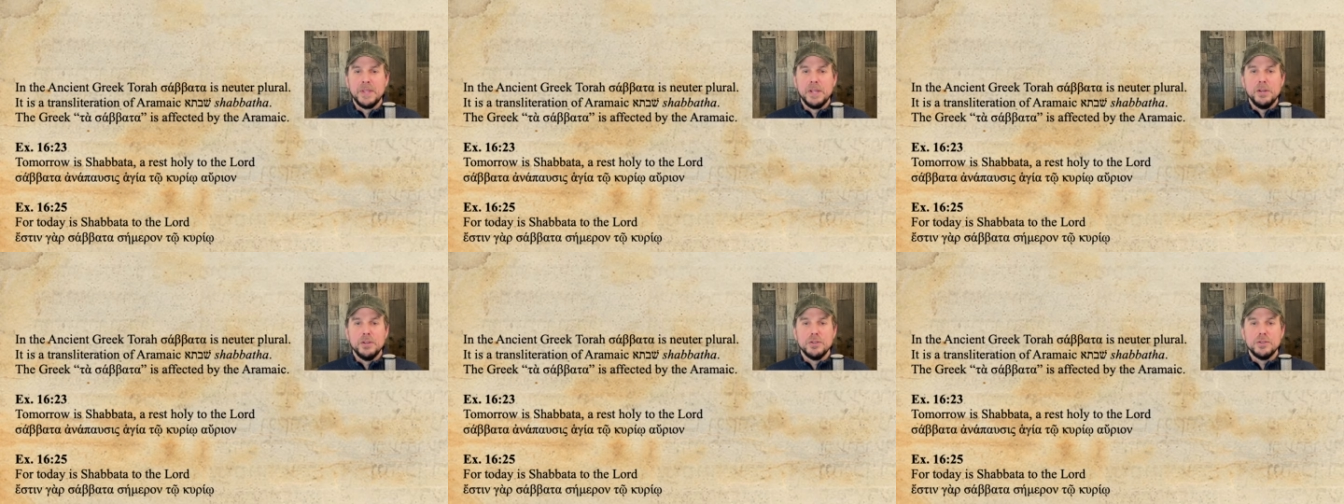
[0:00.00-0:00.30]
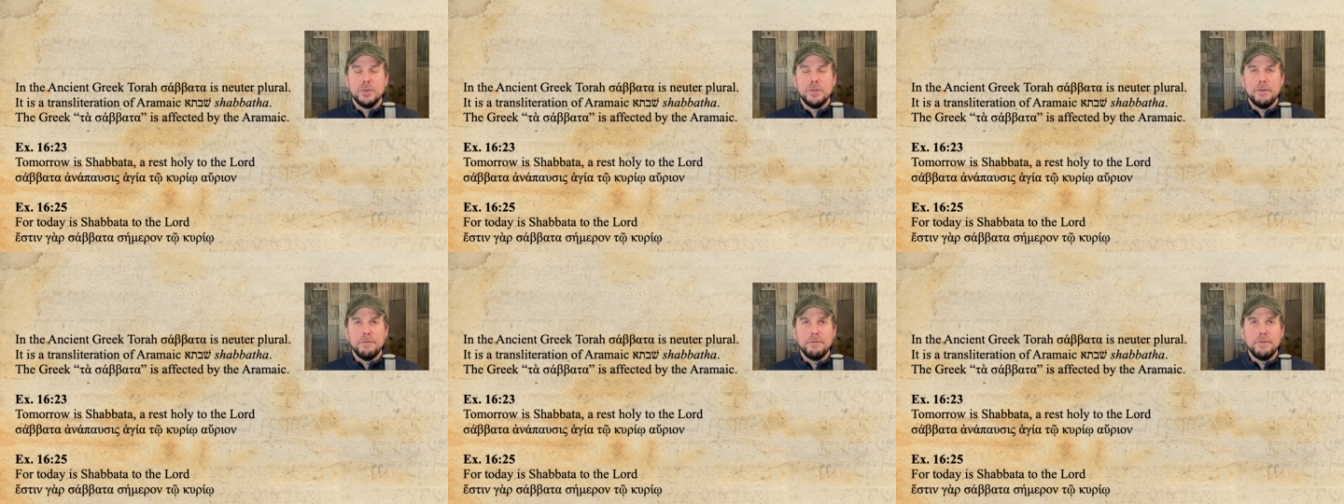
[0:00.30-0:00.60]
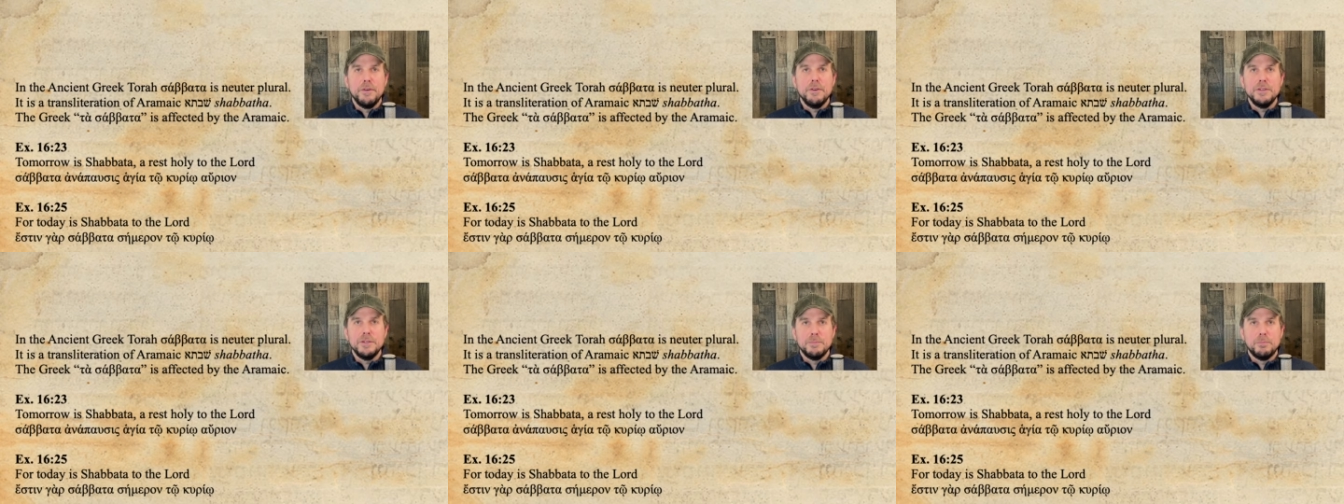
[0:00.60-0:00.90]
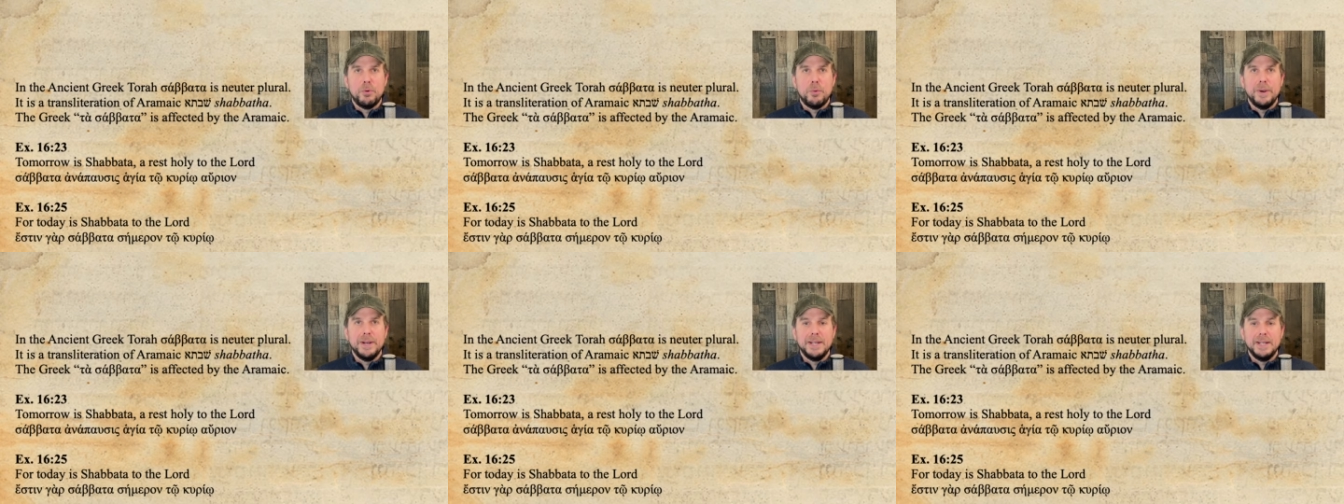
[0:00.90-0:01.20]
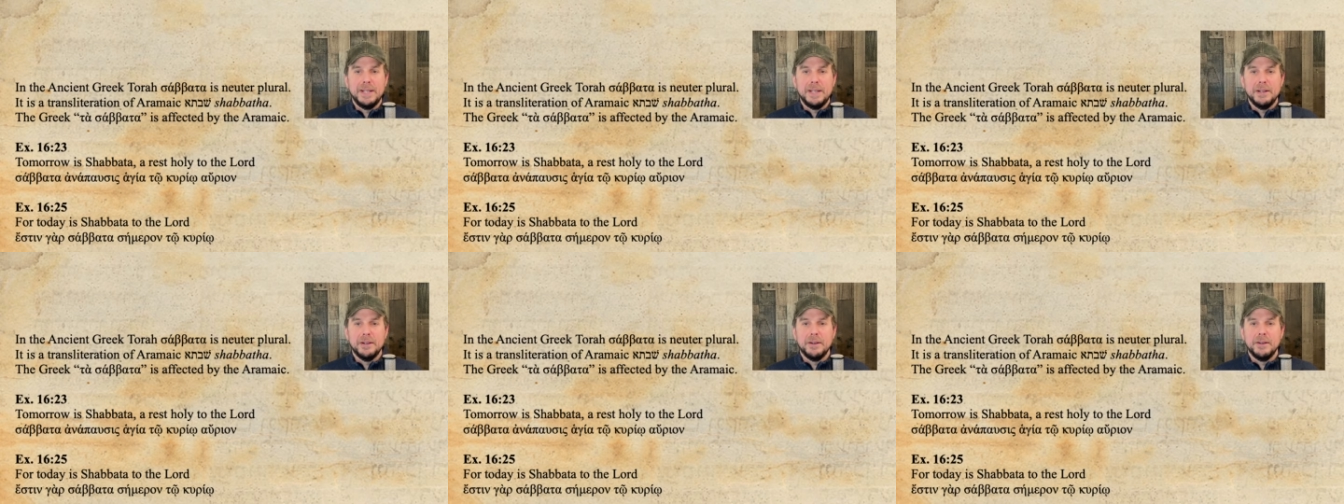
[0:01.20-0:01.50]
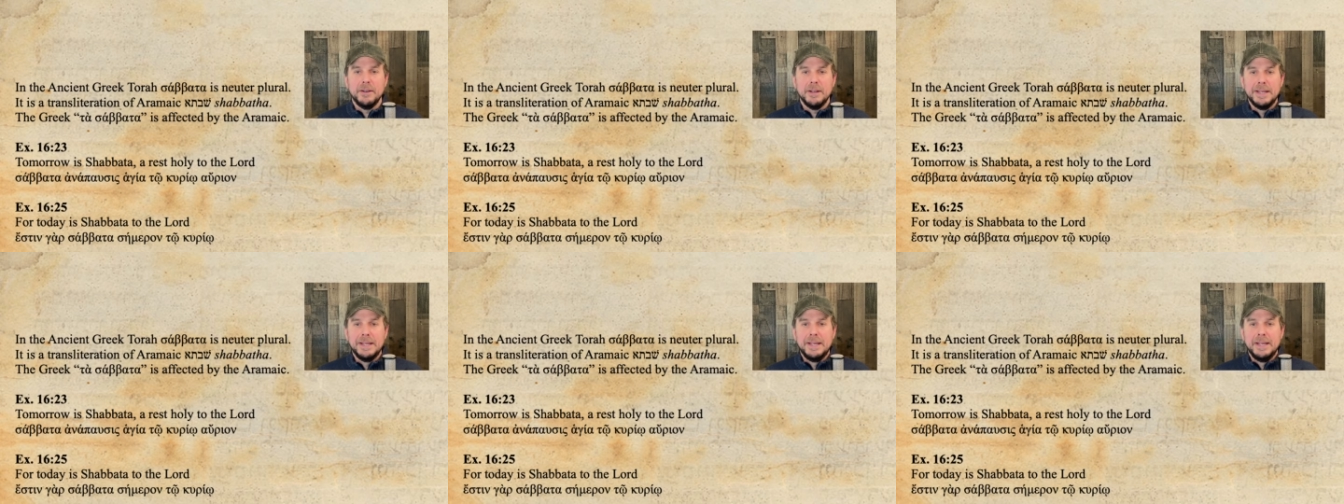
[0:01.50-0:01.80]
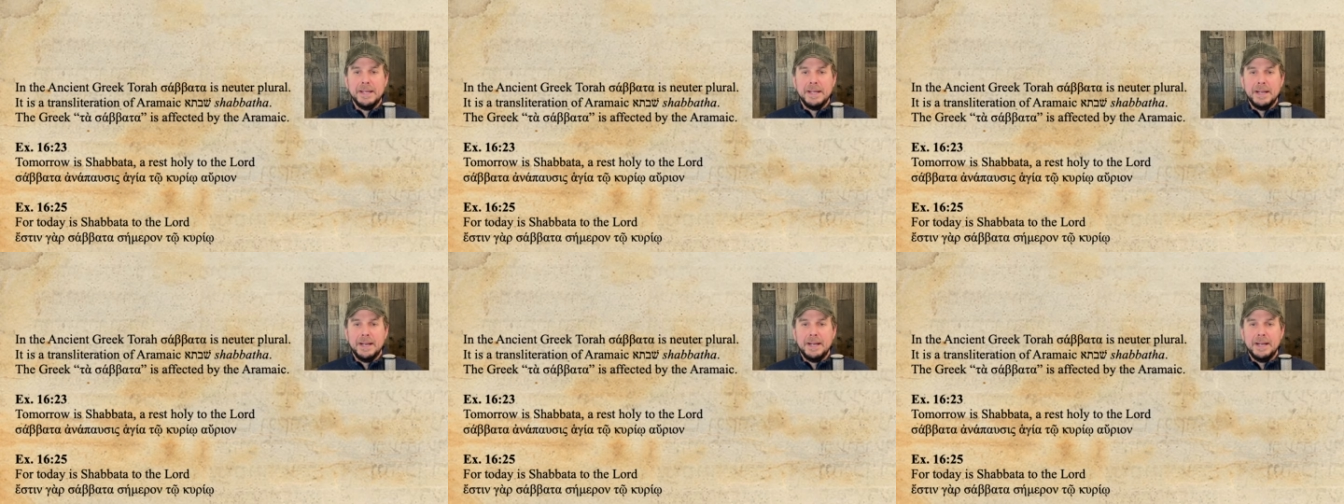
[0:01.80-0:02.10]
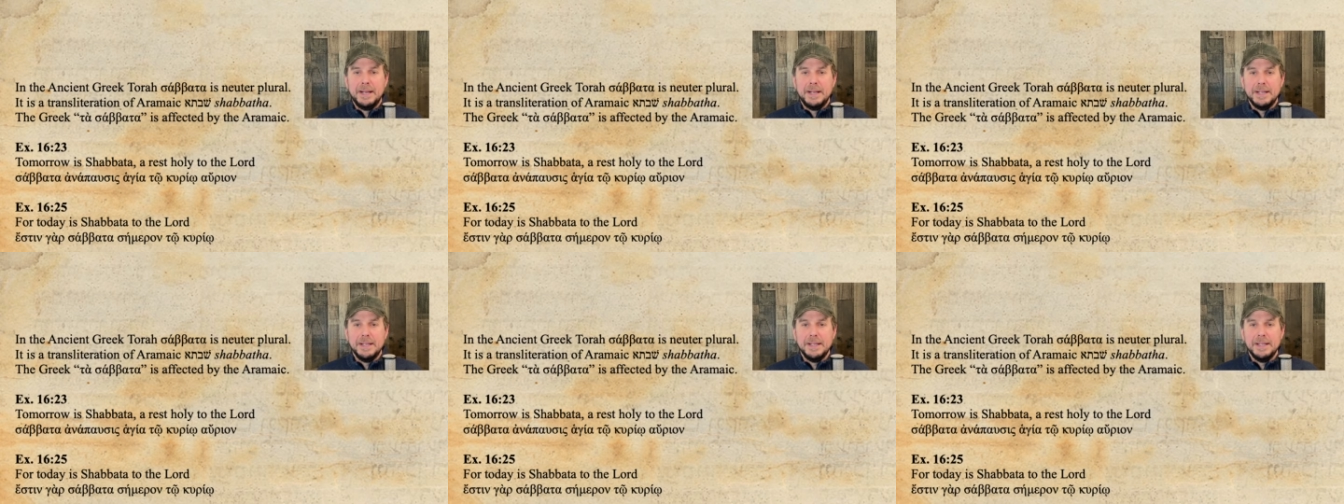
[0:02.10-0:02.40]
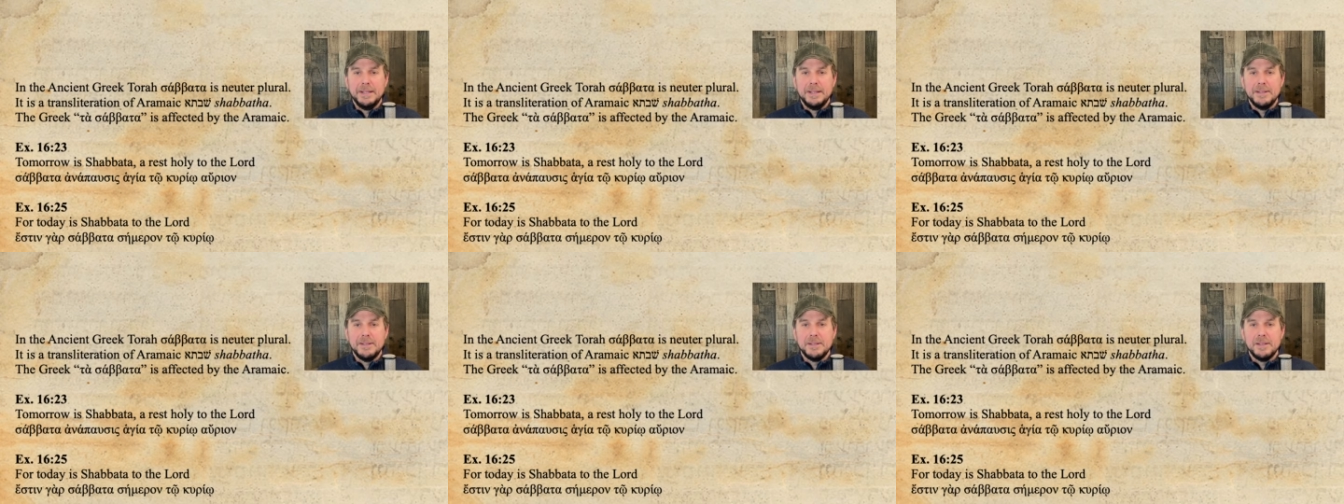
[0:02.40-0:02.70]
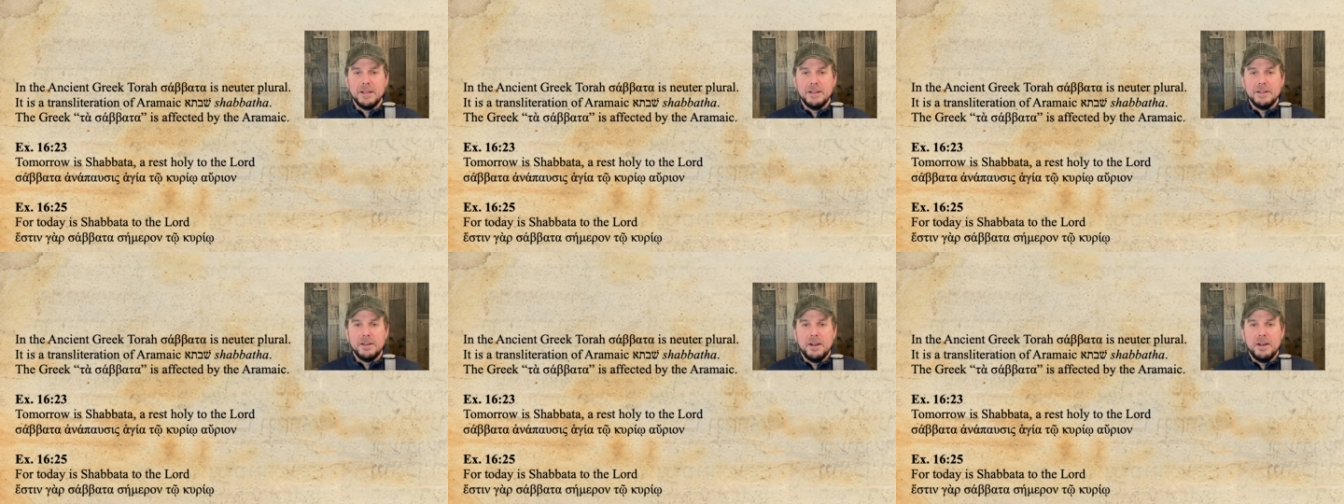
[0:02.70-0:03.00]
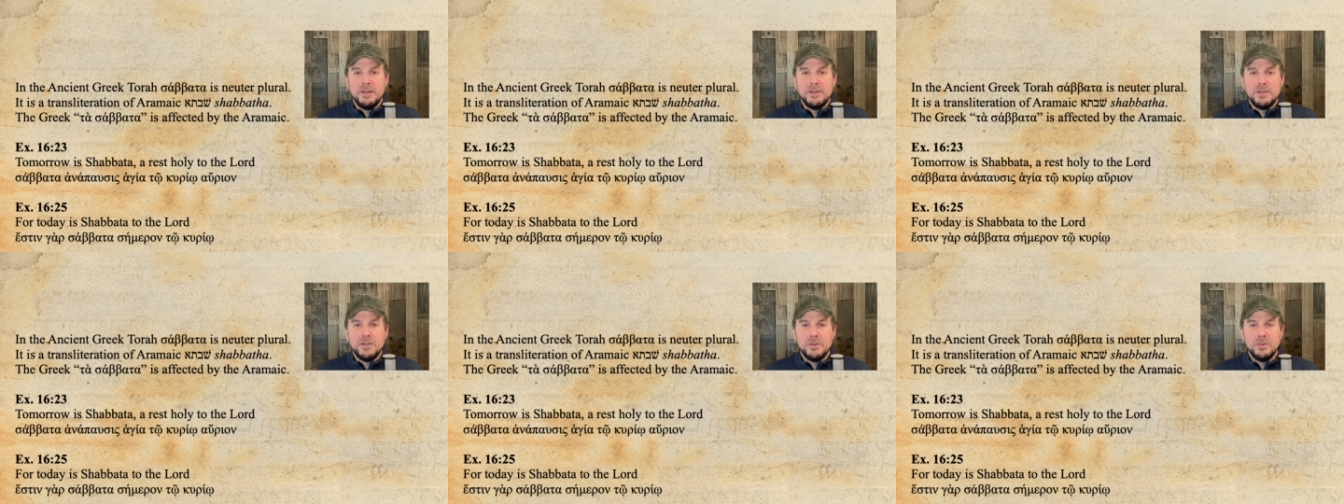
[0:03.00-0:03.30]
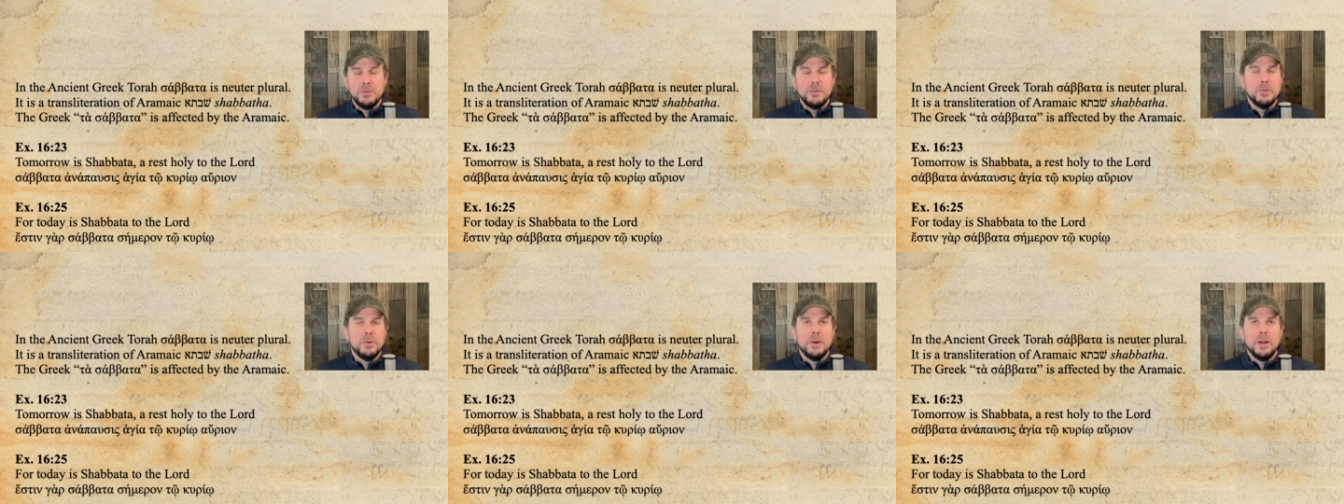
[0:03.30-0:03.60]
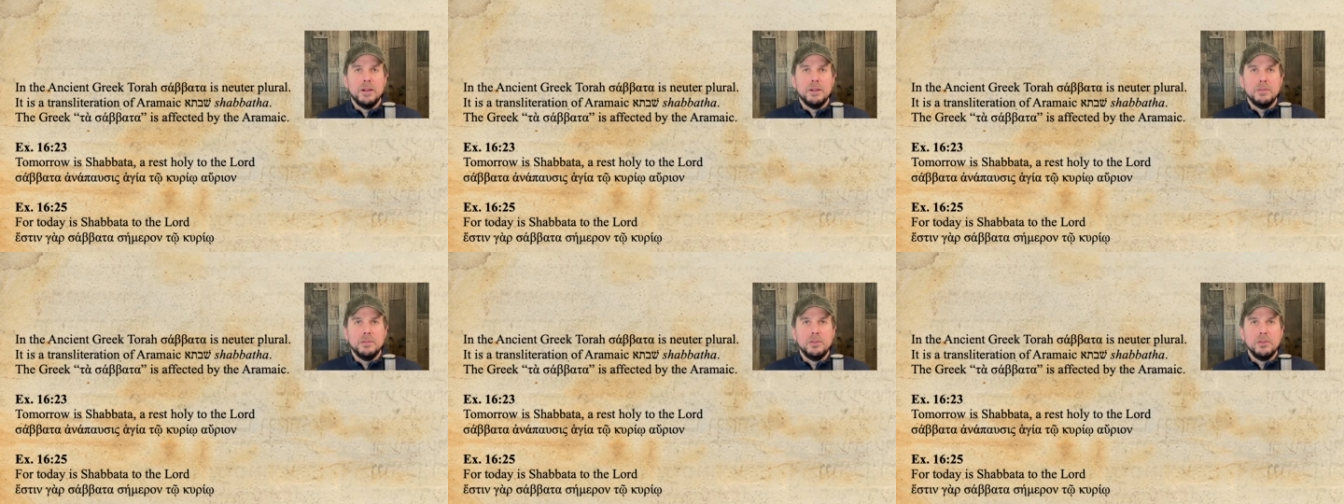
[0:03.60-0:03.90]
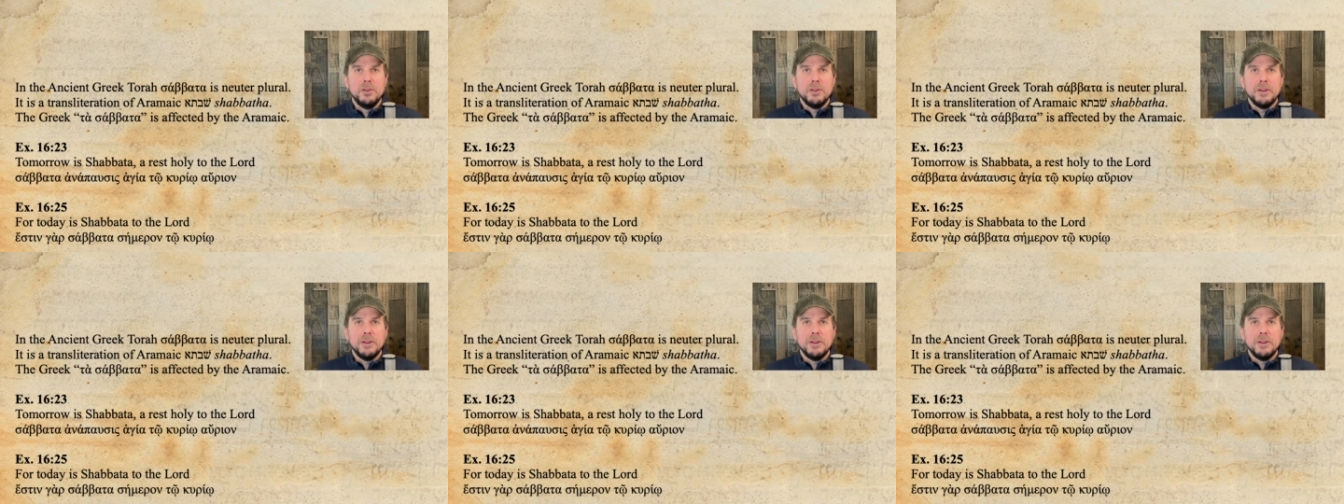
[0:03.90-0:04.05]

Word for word: So, the first point here uh, is to look